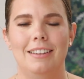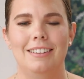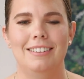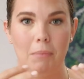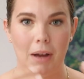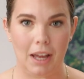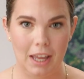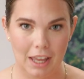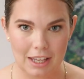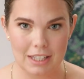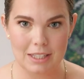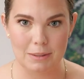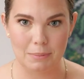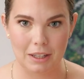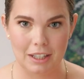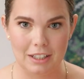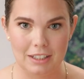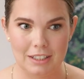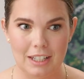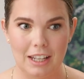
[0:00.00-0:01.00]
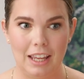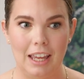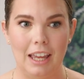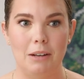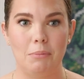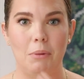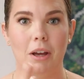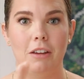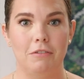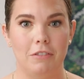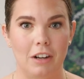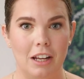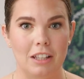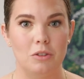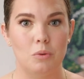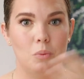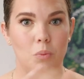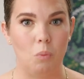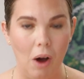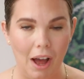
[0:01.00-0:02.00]
My husband and my
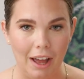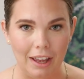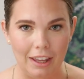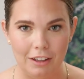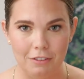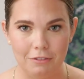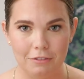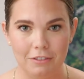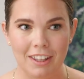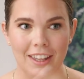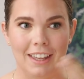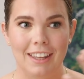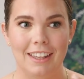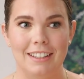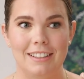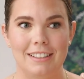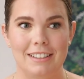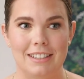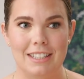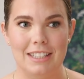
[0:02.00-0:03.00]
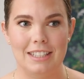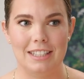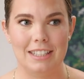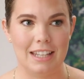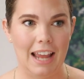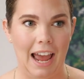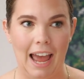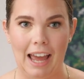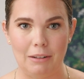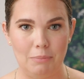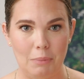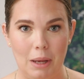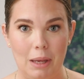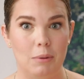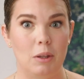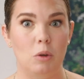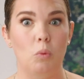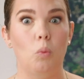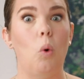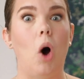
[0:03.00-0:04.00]
friend's wife had
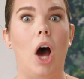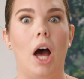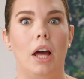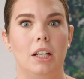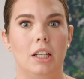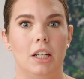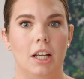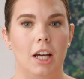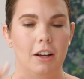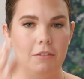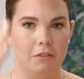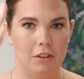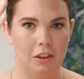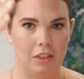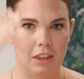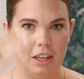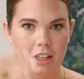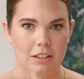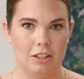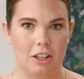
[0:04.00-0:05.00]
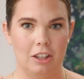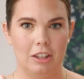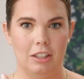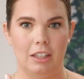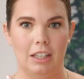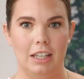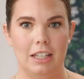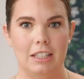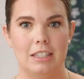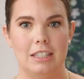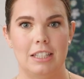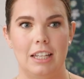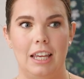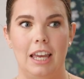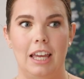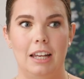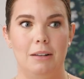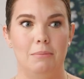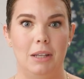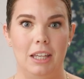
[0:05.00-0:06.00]
maybe one of the things on the list,
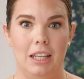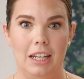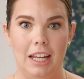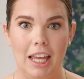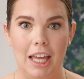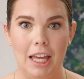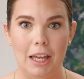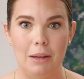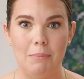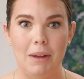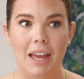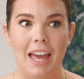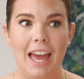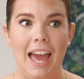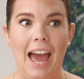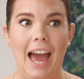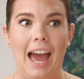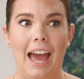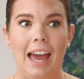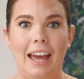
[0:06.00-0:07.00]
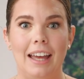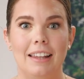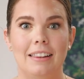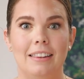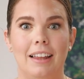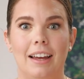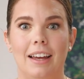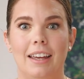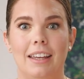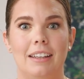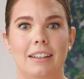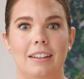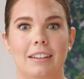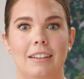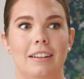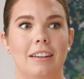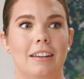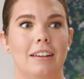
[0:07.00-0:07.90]
and me and him had like